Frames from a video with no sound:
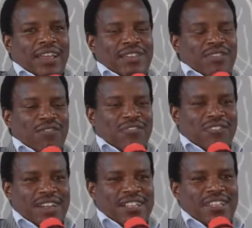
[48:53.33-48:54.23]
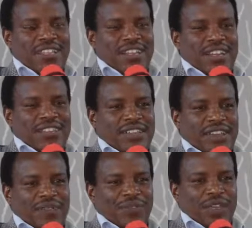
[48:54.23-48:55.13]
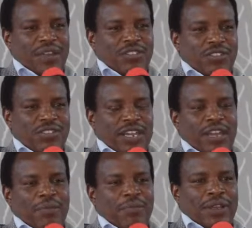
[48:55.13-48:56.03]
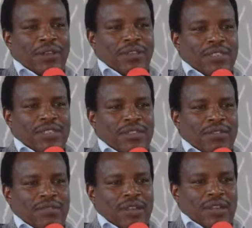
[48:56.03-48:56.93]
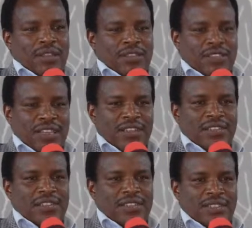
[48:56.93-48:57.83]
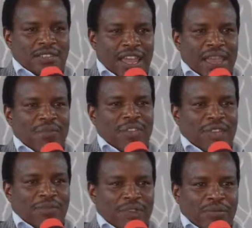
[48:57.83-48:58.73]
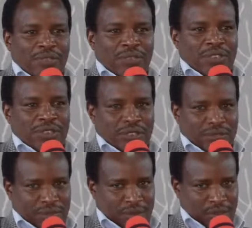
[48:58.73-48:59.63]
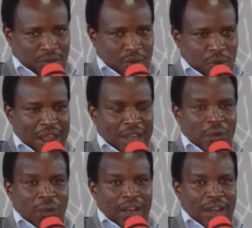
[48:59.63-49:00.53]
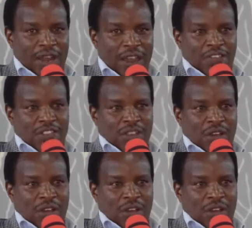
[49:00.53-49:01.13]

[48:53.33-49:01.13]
And so for us is that today, because since time immemorial, when we left